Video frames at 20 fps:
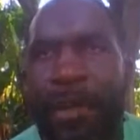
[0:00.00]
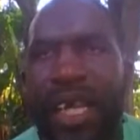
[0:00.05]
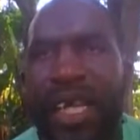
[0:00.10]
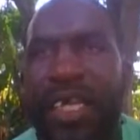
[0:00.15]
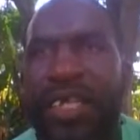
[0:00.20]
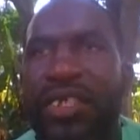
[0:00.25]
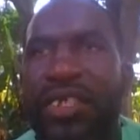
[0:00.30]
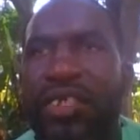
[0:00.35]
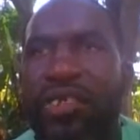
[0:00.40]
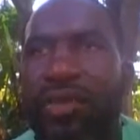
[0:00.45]

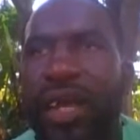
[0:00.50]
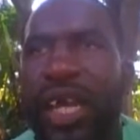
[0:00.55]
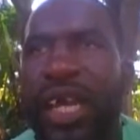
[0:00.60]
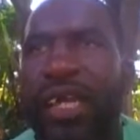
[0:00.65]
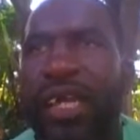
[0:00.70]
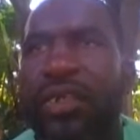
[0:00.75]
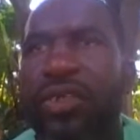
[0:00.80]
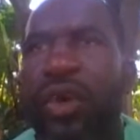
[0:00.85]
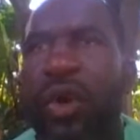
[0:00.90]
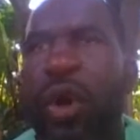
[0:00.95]
It is
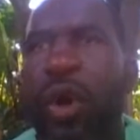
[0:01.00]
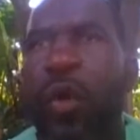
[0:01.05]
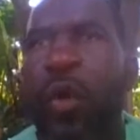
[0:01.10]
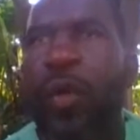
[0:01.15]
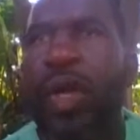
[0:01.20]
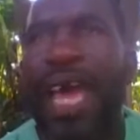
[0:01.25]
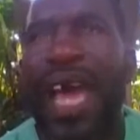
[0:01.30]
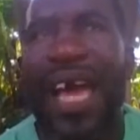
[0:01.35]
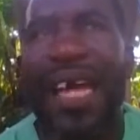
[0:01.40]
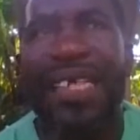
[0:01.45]
strange how
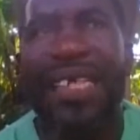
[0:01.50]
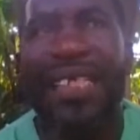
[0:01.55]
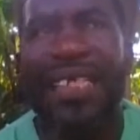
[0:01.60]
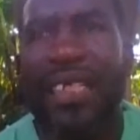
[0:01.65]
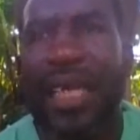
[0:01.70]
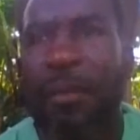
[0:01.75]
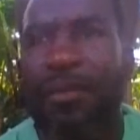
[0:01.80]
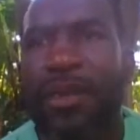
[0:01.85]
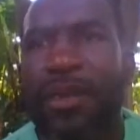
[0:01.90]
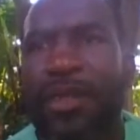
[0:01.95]
we
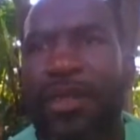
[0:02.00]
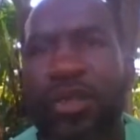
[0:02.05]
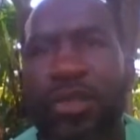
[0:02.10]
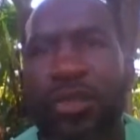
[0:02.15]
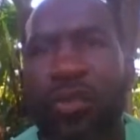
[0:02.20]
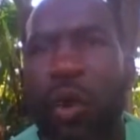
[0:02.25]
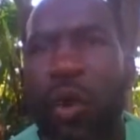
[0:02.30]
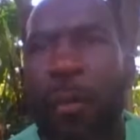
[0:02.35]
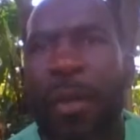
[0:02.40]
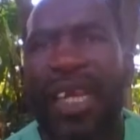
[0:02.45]
accept
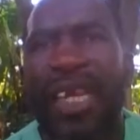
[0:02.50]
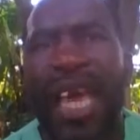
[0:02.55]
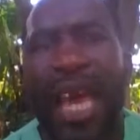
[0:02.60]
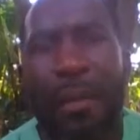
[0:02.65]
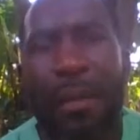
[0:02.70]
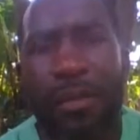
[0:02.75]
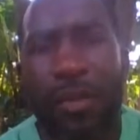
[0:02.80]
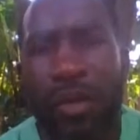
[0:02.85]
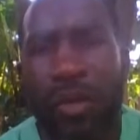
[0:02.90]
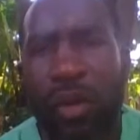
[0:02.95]
so many
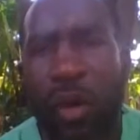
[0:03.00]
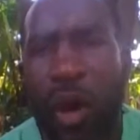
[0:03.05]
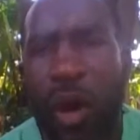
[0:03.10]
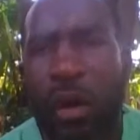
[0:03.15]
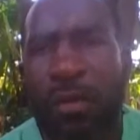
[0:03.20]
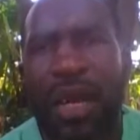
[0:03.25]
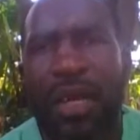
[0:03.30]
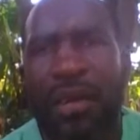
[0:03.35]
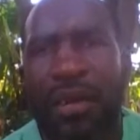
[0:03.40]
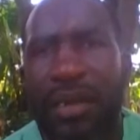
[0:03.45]

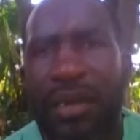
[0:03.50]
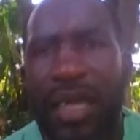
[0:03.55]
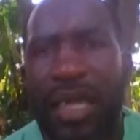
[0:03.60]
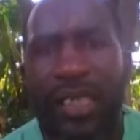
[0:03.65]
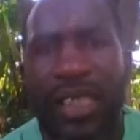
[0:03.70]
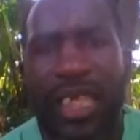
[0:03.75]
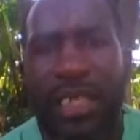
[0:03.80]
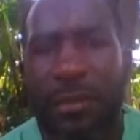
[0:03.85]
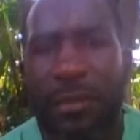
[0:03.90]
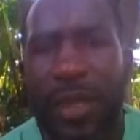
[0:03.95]
abnormal
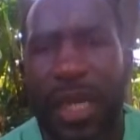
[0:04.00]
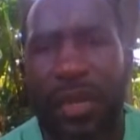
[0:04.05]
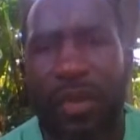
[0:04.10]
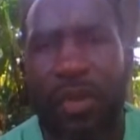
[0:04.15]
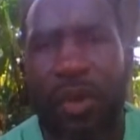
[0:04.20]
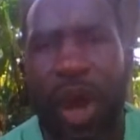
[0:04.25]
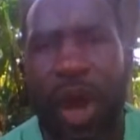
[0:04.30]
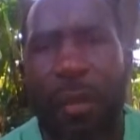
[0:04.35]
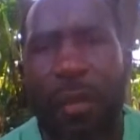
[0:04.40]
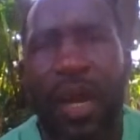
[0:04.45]
things as
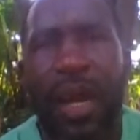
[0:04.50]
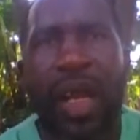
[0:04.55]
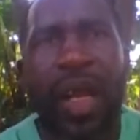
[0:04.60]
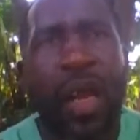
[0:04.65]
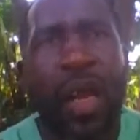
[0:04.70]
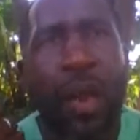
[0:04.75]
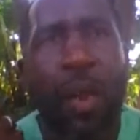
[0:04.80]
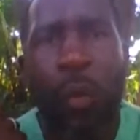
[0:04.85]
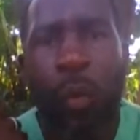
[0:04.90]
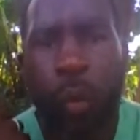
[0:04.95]
being normal.
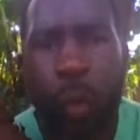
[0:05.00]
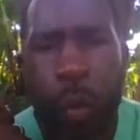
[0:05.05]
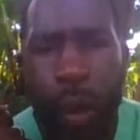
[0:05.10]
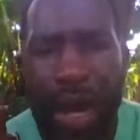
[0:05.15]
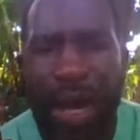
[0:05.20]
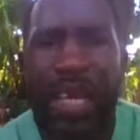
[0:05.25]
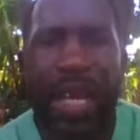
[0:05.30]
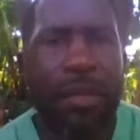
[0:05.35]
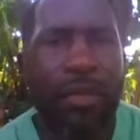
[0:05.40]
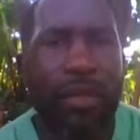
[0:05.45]

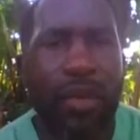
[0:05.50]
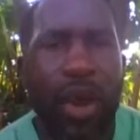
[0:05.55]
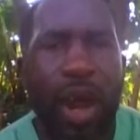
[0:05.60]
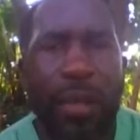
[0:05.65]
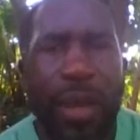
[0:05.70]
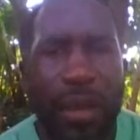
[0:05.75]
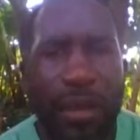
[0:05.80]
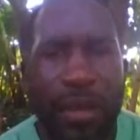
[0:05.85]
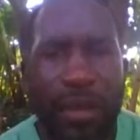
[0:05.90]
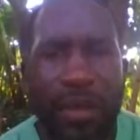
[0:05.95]
One of the
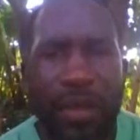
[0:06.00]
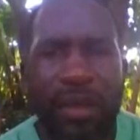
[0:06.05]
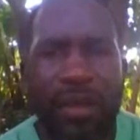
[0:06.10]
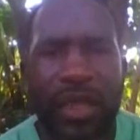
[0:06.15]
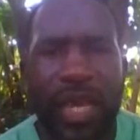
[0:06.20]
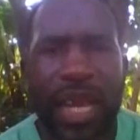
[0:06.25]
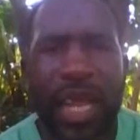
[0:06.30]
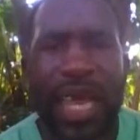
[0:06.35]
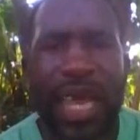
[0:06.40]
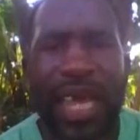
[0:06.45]
abnormal
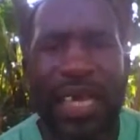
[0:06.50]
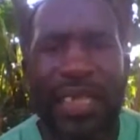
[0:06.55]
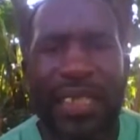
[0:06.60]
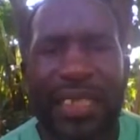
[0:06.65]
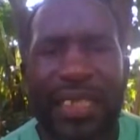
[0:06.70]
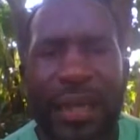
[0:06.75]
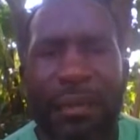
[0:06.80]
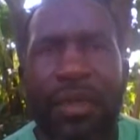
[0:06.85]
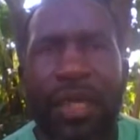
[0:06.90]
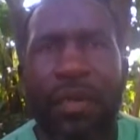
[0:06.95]
things that I
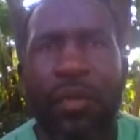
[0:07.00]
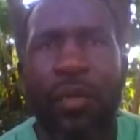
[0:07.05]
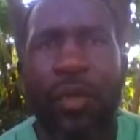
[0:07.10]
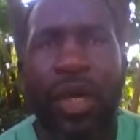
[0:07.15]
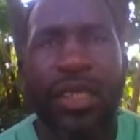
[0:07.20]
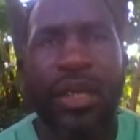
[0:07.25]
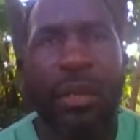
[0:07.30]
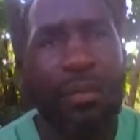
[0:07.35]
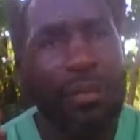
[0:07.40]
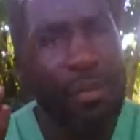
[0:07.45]
accepted
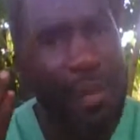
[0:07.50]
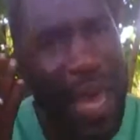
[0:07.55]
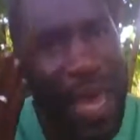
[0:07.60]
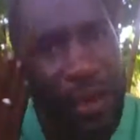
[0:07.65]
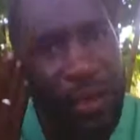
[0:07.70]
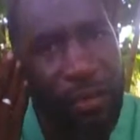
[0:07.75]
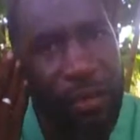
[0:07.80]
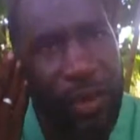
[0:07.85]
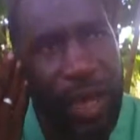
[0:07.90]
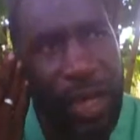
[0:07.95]
was
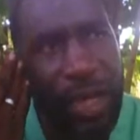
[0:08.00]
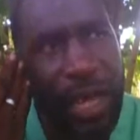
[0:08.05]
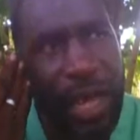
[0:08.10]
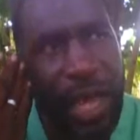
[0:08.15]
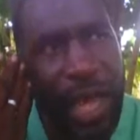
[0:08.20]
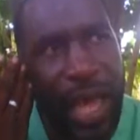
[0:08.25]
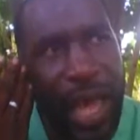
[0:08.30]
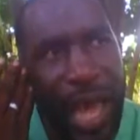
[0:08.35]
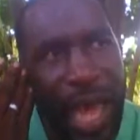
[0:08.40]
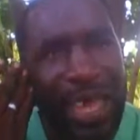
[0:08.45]
migraine.
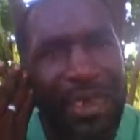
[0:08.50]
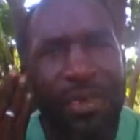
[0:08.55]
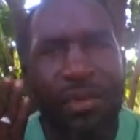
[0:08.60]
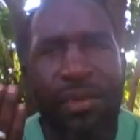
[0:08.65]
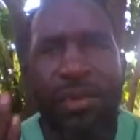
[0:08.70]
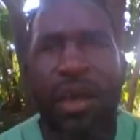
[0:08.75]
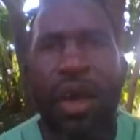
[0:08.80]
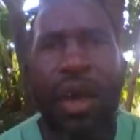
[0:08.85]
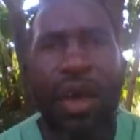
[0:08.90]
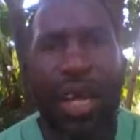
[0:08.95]
I
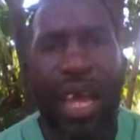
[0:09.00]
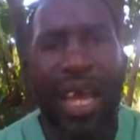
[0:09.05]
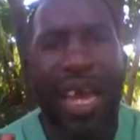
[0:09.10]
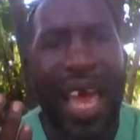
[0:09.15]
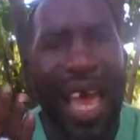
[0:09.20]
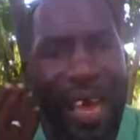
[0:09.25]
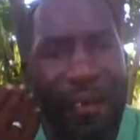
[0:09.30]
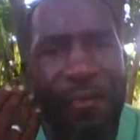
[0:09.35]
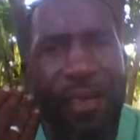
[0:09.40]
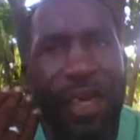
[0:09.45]
thought that
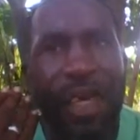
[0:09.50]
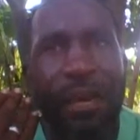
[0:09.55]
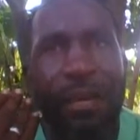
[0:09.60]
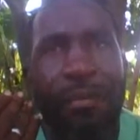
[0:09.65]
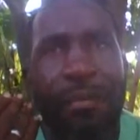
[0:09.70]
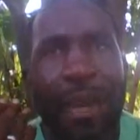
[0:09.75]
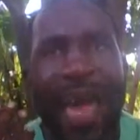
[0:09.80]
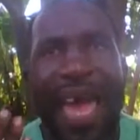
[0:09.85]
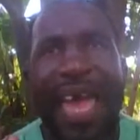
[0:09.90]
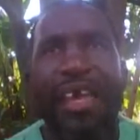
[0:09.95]
having
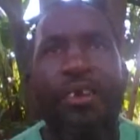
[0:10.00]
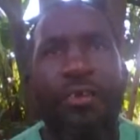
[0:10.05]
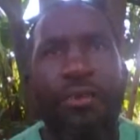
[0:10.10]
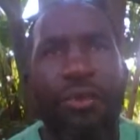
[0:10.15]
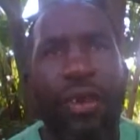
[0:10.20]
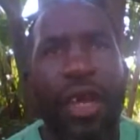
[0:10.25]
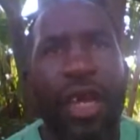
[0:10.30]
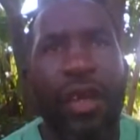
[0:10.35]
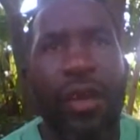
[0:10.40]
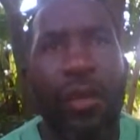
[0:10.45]

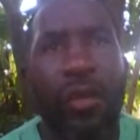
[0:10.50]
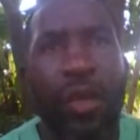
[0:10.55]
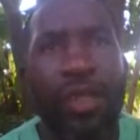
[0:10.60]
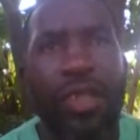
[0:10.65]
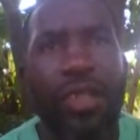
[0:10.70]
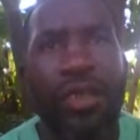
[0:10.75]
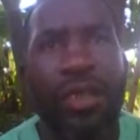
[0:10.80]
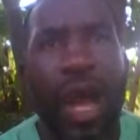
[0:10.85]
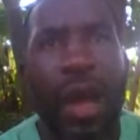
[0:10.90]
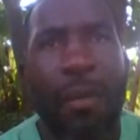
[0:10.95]
migraine
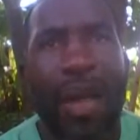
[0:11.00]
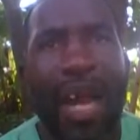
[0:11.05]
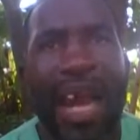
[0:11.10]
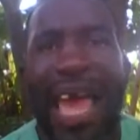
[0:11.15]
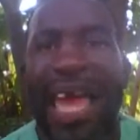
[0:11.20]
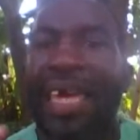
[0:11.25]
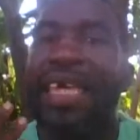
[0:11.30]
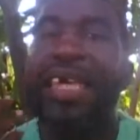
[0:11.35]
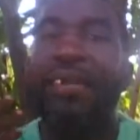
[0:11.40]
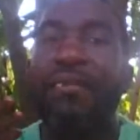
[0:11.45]
was normal.
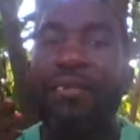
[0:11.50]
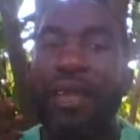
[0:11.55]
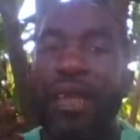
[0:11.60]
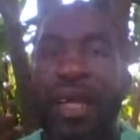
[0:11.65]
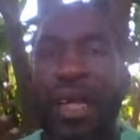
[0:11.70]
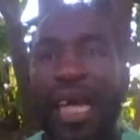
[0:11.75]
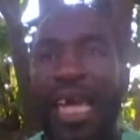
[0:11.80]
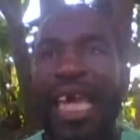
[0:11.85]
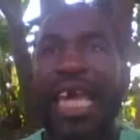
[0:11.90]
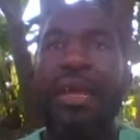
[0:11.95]
I even
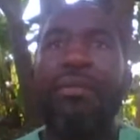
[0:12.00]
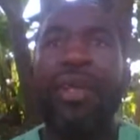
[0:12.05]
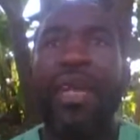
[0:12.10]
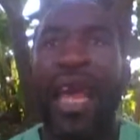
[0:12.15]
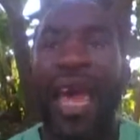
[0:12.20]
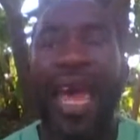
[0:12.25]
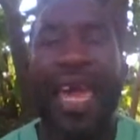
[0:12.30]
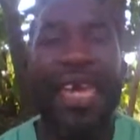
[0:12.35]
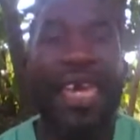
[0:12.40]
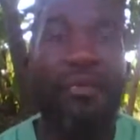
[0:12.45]
claimed
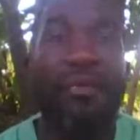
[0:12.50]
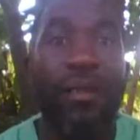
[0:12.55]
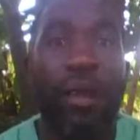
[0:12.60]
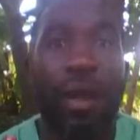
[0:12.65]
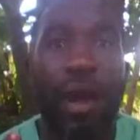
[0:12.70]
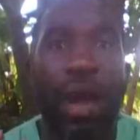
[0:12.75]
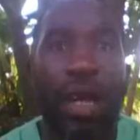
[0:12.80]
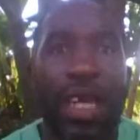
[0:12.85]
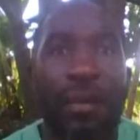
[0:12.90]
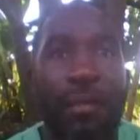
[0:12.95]
it. I even
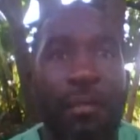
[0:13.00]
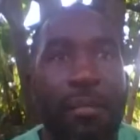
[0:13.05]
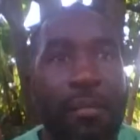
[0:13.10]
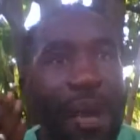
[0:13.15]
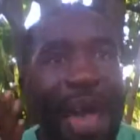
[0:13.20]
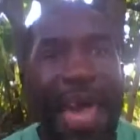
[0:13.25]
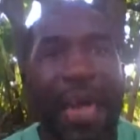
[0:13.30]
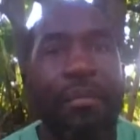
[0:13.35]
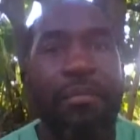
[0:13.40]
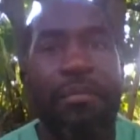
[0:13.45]
called it
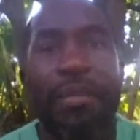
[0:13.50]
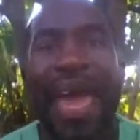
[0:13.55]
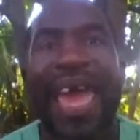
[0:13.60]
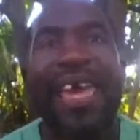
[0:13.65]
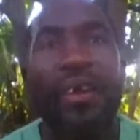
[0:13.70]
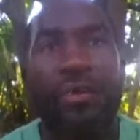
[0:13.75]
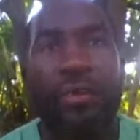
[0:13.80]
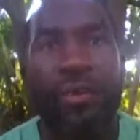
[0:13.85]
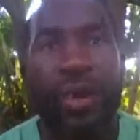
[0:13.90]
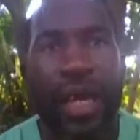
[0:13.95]
my
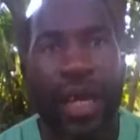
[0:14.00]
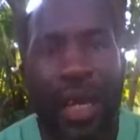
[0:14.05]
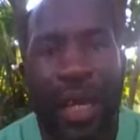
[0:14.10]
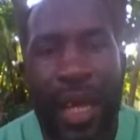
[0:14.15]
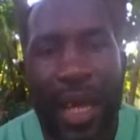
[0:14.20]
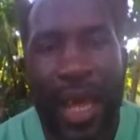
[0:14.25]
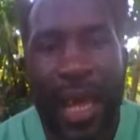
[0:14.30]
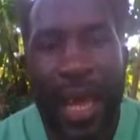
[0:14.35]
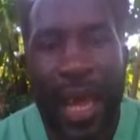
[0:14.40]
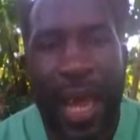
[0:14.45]
migraine.
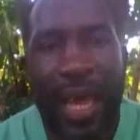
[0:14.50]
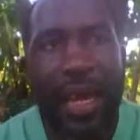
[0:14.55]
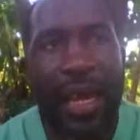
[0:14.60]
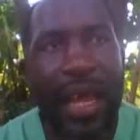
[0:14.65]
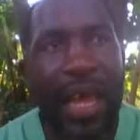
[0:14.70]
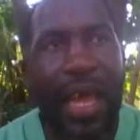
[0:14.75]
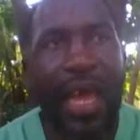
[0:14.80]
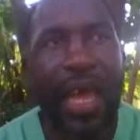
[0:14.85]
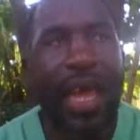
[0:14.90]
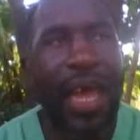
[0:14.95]

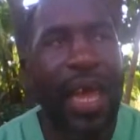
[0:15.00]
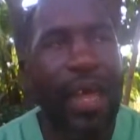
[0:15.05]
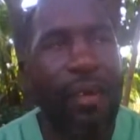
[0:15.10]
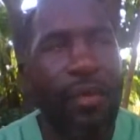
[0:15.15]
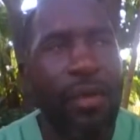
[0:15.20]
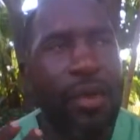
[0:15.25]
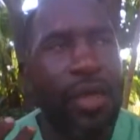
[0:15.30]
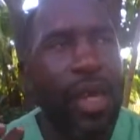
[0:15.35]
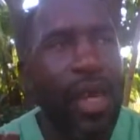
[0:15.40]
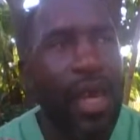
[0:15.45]
And I
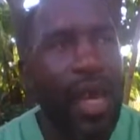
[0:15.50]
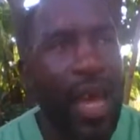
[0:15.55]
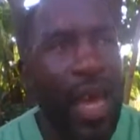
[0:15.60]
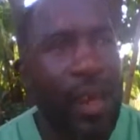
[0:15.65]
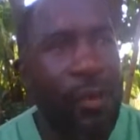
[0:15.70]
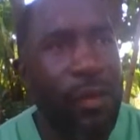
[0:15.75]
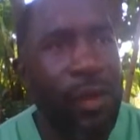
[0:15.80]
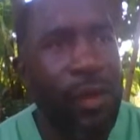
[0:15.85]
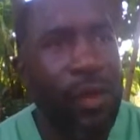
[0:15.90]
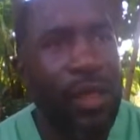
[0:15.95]
would
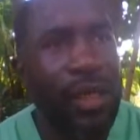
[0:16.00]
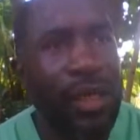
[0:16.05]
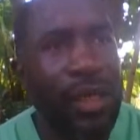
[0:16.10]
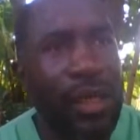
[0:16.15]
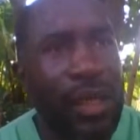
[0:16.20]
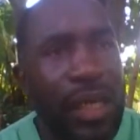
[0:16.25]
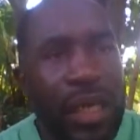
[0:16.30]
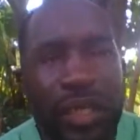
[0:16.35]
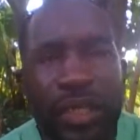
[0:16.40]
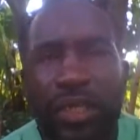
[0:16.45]

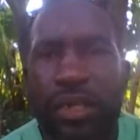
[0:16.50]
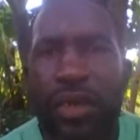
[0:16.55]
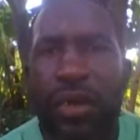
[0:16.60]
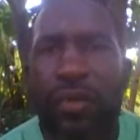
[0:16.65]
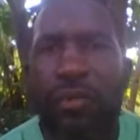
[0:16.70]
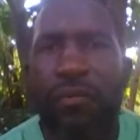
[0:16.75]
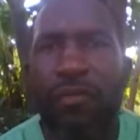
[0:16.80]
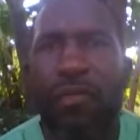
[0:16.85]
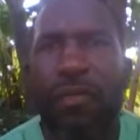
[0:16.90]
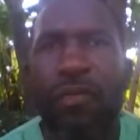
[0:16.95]
eat
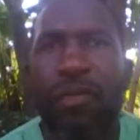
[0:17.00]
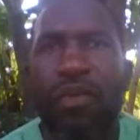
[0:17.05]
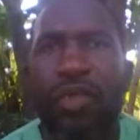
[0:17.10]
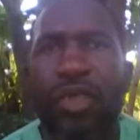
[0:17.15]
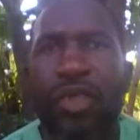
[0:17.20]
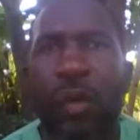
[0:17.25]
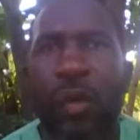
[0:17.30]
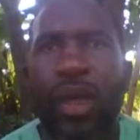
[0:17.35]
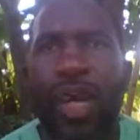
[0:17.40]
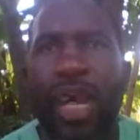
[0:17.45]
certain foods
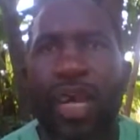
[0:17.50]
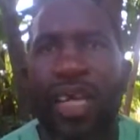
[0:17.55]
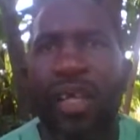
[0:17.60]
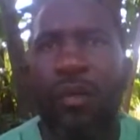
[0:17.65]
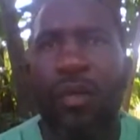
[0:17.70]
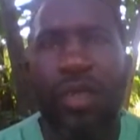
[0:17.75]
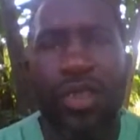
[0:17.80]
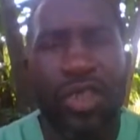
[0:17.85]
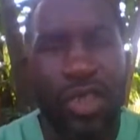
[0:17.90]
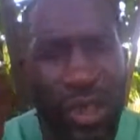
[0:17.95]
knowing that
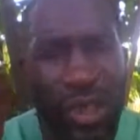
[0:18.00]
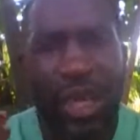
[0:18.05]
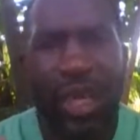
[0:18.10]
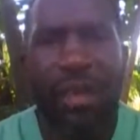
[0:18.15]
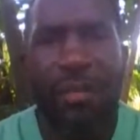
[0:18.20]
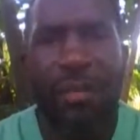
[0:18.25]
it would trigger